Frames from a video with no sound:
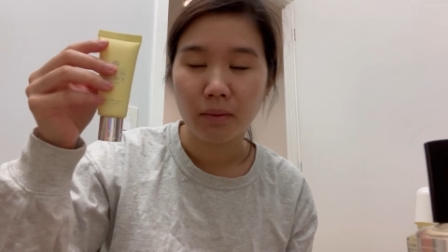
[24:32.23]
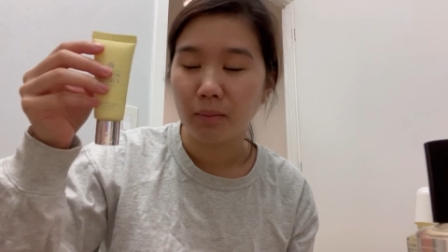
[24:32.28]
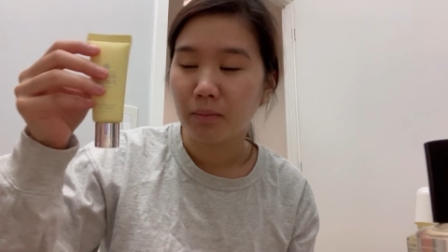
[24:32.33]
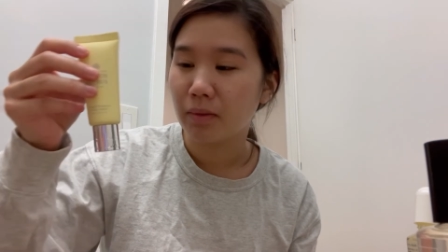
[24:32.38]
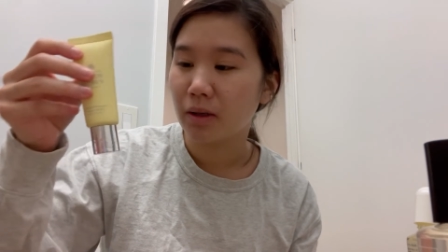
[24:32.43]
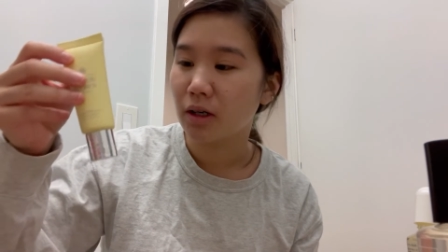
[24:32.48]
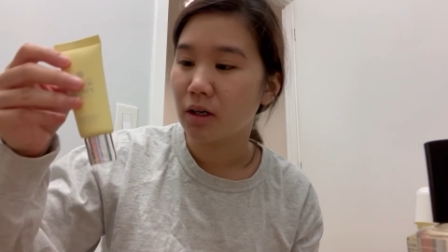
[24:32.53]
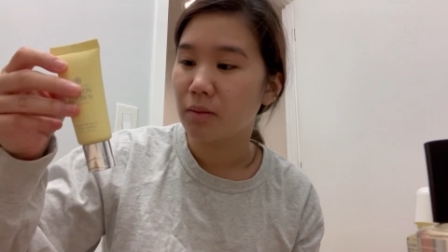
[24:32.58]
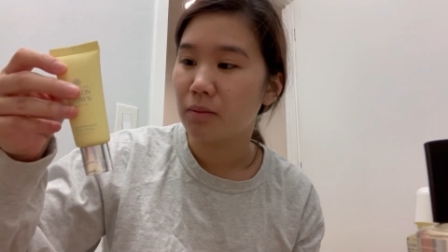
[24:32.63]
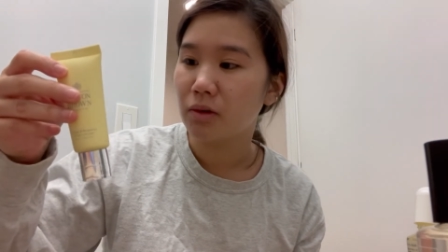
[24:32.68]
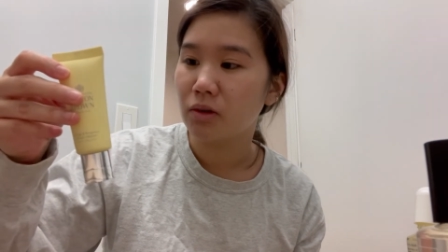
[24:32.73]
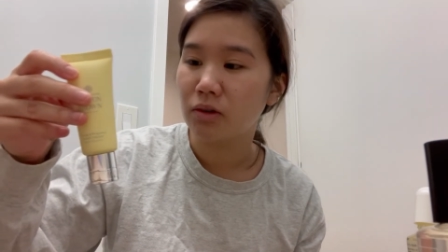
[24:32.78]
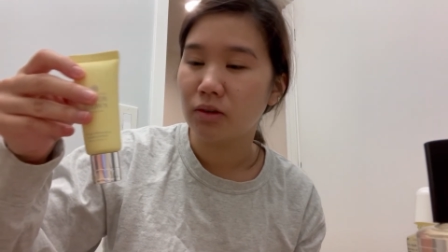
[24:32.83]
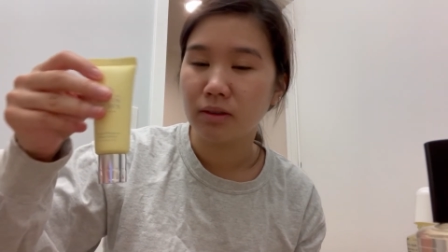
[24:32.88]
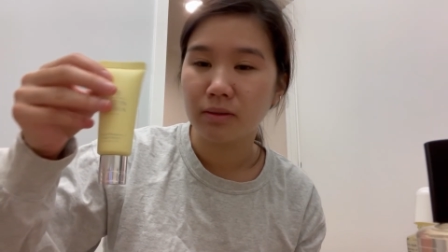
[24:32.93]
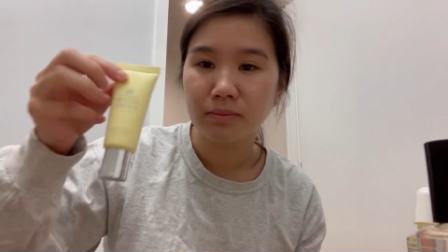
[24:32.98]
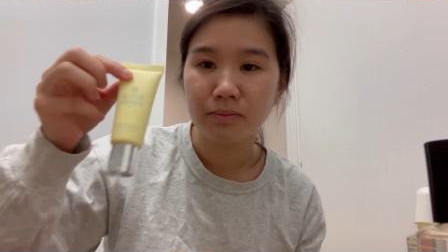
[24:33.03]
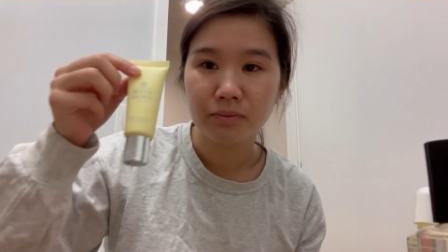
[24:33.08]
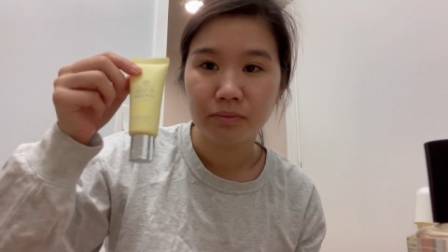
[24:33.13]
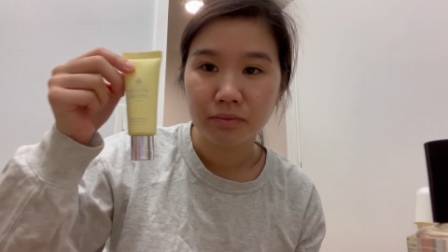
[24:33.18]

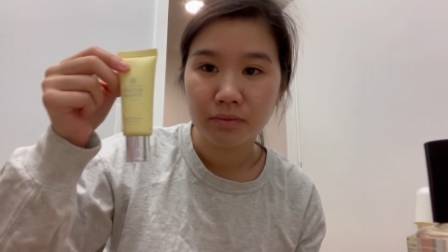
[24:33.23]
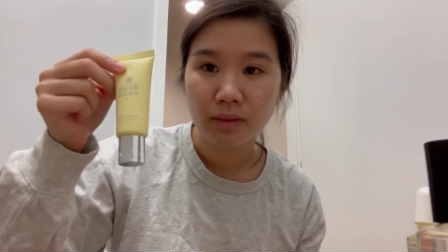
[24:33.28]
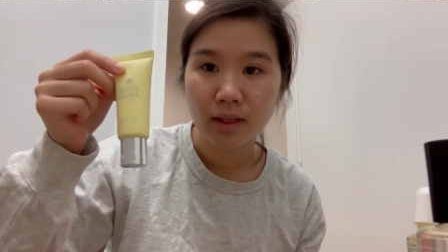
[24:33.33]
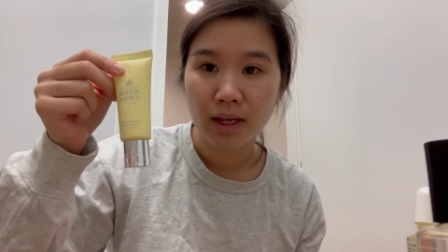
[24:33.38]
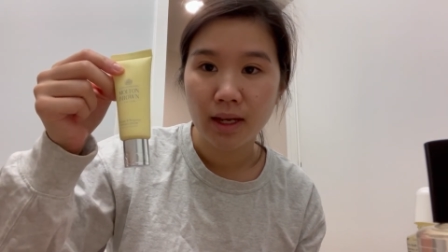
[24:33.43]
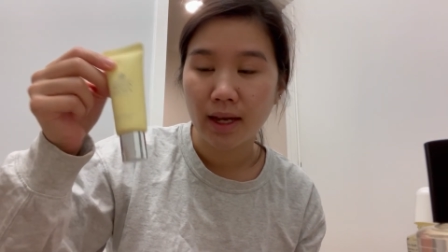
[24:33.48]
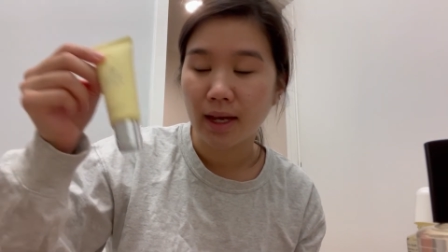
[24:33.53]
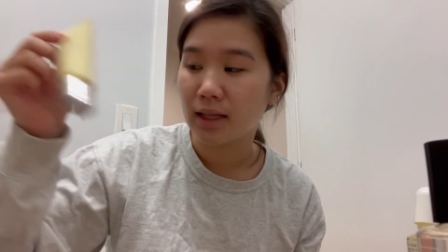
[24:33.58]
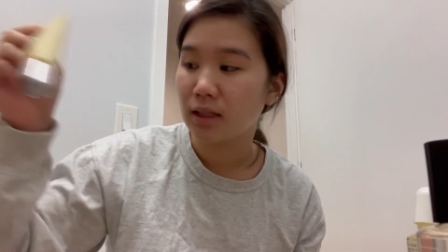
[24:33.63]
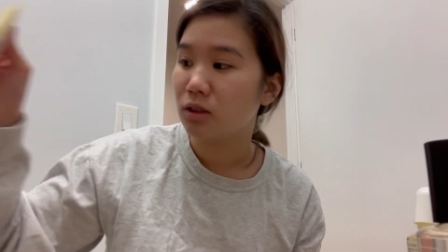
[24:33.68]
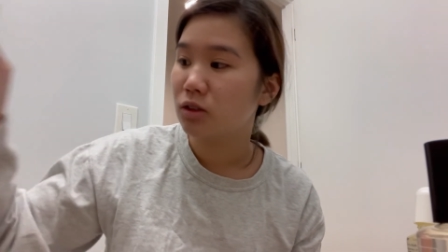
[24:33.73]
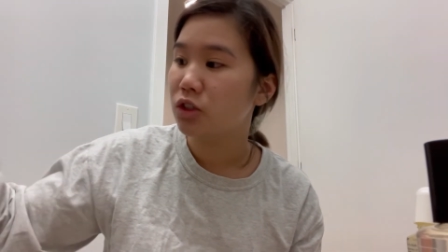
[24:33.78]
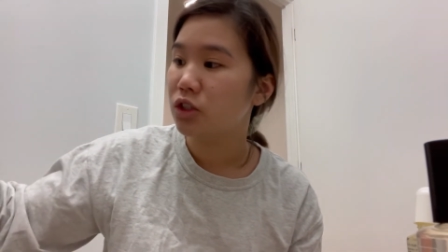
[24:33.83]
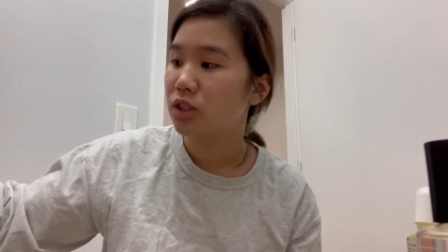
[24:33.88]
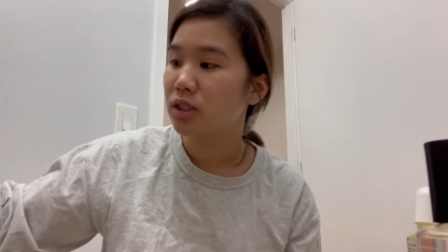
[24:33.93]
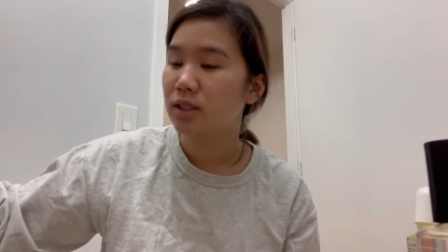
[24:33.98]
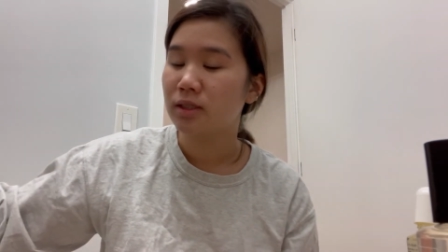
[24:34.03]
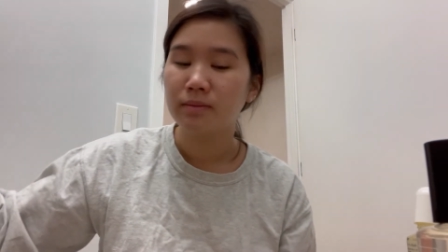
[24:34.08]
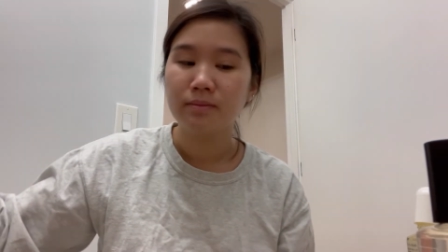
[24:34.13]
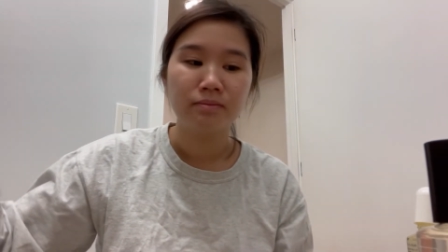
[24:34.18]
Bergamot hand
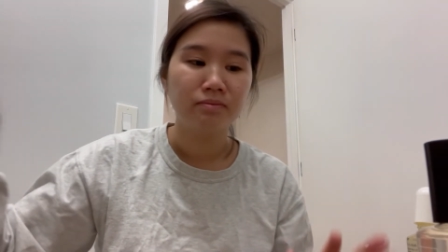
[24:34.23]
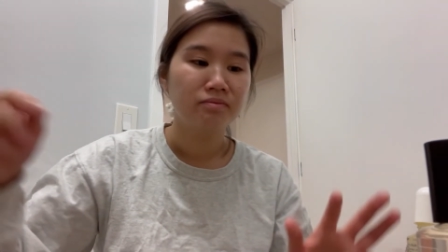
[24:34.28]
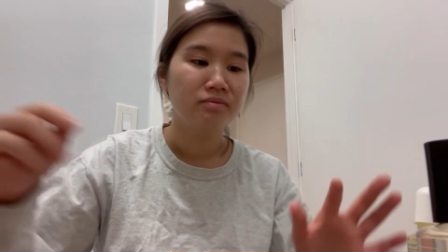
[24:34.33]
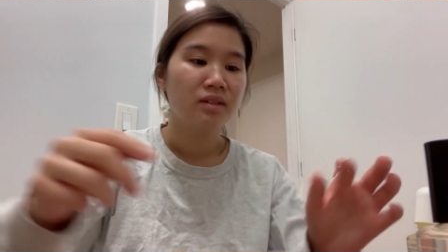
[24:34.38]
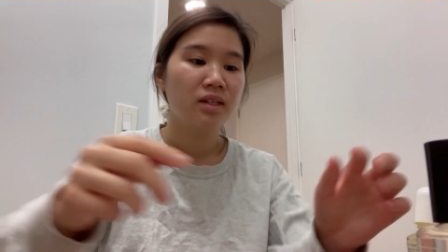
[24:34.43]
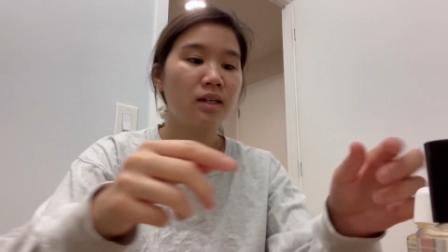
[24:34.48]
lotion.